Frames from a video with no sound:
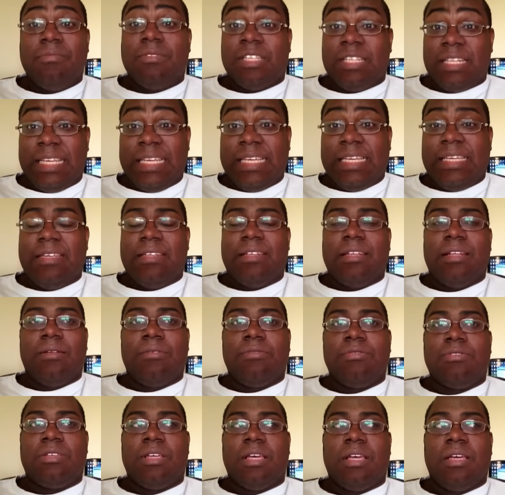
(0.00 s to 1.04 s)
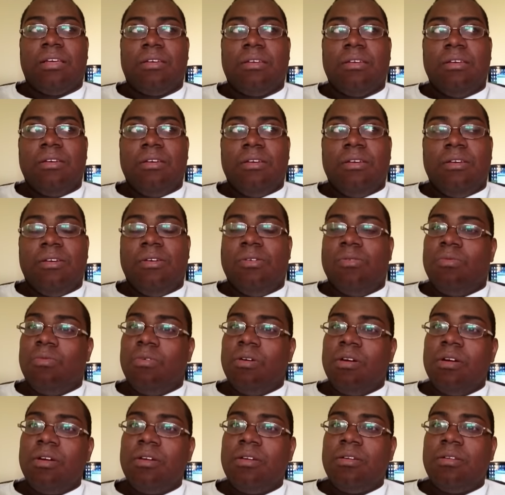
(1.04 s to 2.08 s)
the deed. And I was like,
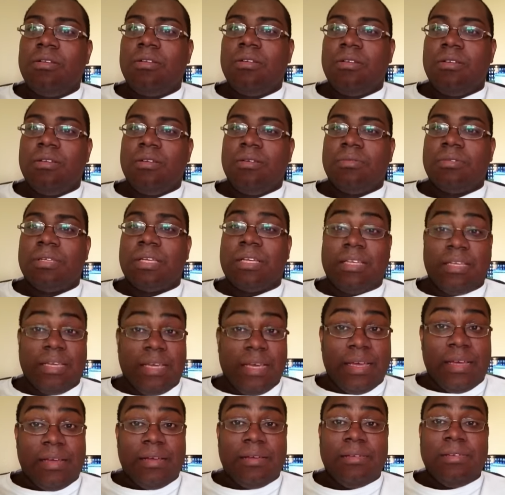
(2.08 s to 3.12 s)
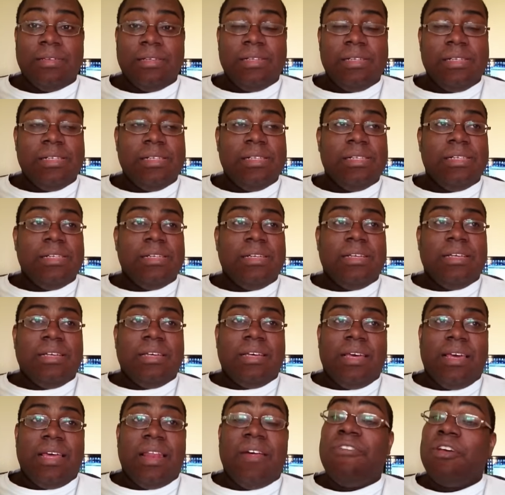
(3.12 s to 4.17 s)
word? He was like, yeah.
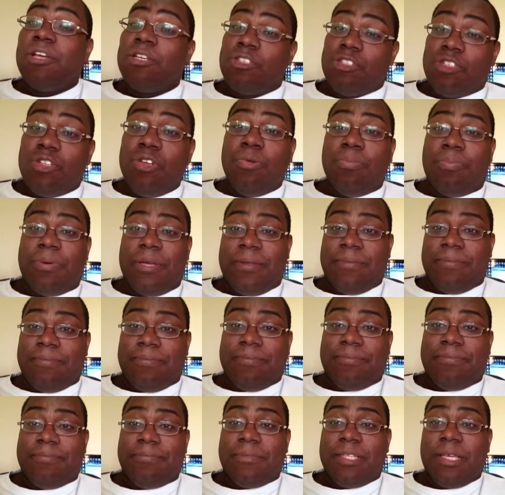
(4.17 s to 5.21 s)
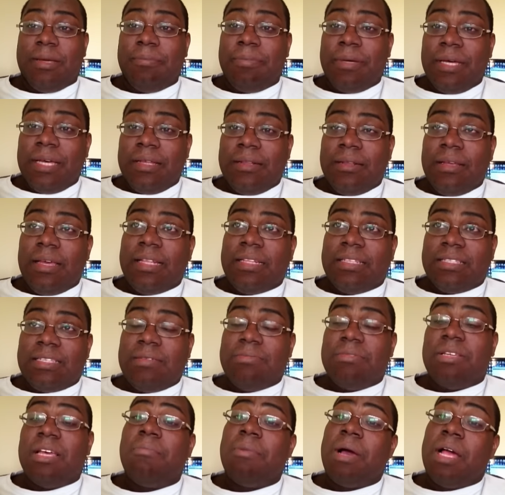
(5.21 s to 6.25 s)
And I felt stupid. But at the
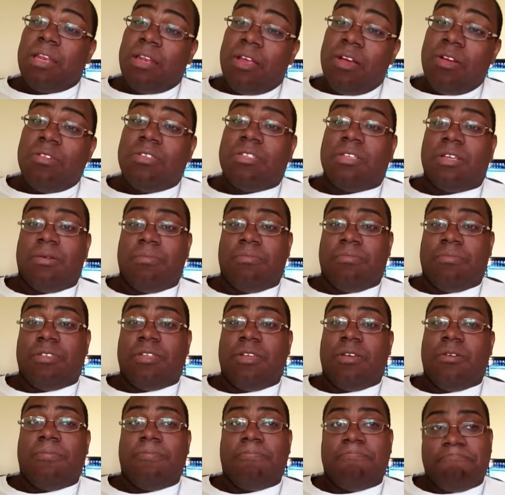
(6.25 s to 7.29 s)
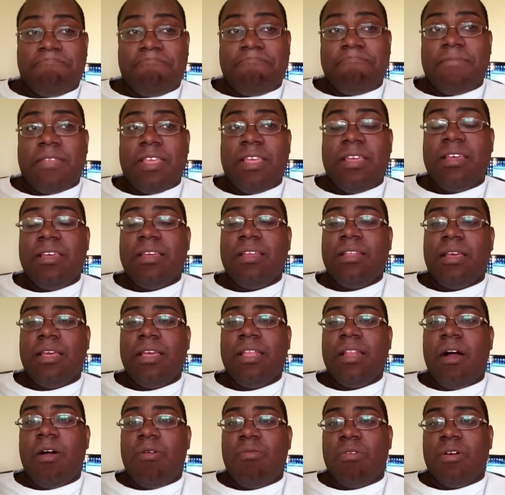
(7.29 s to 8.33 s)
same time, I learned something. So
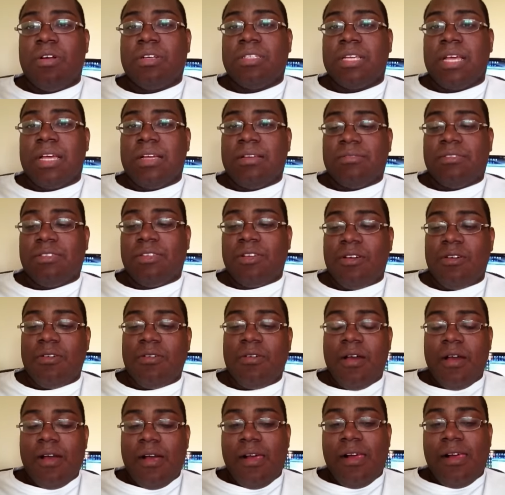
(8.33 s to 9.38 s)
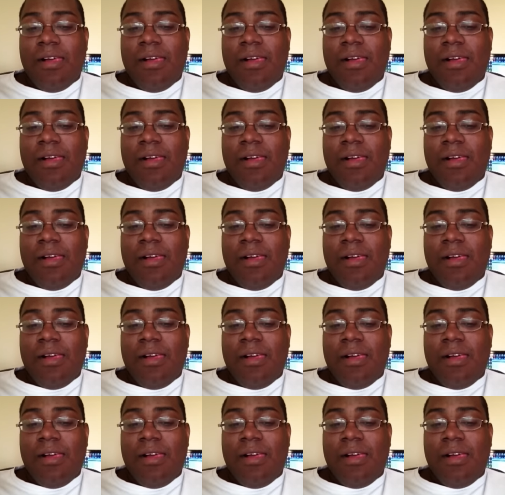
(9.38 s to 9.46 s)
it all works out. So